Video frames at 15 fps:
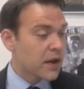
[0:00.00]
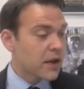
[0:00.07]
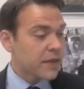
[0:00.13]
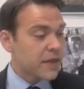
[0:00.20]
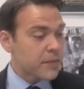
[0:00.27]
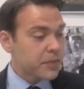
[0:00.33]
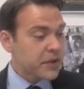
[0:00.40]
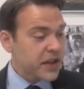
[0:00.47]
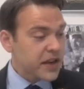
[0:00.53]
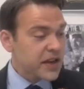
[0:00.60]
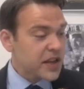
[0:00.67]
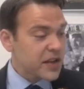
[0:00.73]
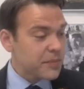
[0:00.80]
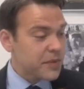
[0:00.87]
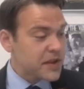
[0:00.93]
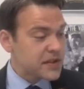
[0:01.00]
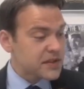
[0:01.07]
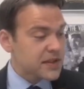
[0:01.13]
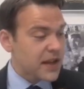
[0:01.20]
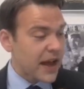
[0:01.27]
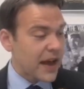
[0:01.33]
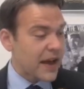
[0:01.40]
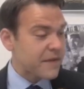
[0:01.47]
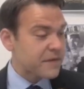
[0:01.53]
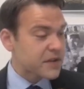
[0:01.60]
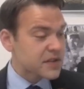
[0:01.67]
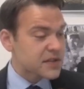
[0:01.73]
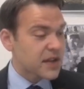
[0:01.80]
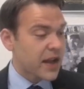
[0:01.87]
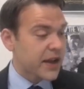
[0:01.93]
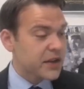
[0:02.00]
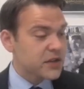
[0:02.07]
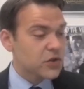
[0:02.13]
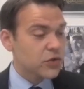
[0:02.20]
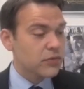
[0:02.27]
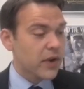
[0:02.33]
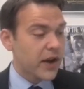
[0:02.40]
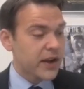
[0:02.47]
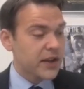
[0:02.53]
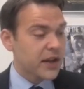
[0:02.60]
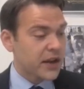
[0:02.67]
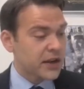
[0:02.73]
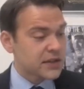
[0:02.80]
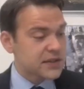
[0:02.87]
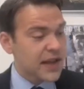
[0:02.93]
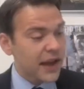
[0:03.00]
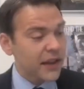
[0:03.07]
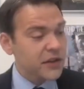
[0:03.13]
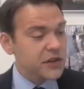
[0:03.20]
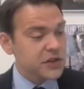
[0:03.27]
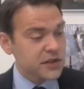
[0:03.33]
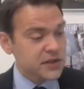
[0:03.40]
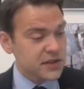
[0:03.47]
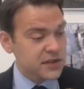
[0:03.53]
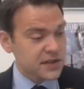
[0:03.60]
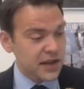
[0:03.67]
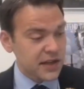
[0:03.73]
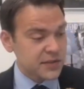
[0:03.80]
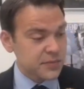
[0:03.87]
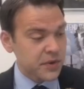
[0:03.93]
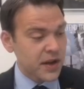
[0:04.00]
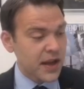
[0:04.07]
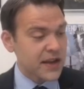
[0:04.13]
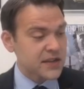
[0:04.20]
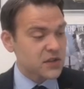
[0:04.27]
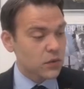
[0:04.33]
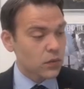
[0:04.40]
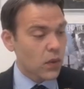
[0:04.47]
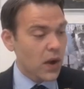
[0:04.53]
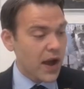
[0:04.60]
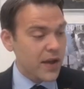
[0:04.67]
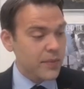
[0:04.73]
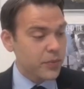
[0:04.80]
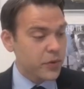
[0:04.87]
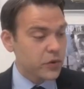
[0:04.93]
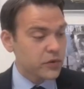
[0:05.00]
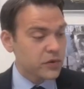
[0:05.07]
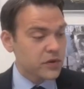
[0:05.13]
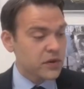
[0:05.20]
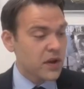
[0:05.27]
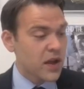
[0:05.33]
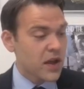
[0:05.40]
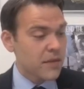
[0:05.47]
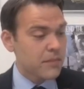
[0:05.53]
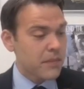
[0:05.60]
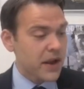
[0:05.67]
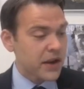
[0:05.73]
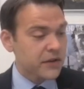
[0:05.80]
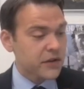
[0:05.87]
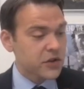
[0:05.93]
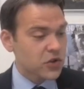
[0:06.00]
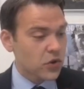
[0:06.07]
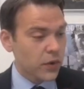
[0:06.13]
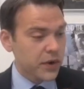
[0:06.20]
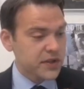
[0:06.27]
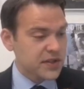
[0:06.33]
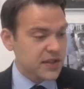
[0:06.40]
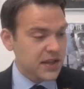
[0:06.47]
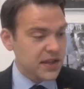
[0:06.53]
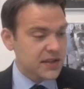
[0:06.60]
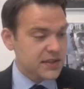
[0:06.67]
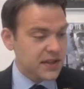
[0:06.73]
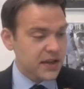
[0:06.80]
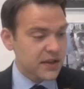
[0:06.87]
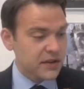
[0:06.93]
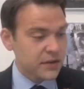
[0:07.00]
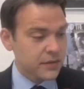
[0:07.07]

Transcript: The PDB staff decided to write an intelligence assessment as to why Putin made the choice he did.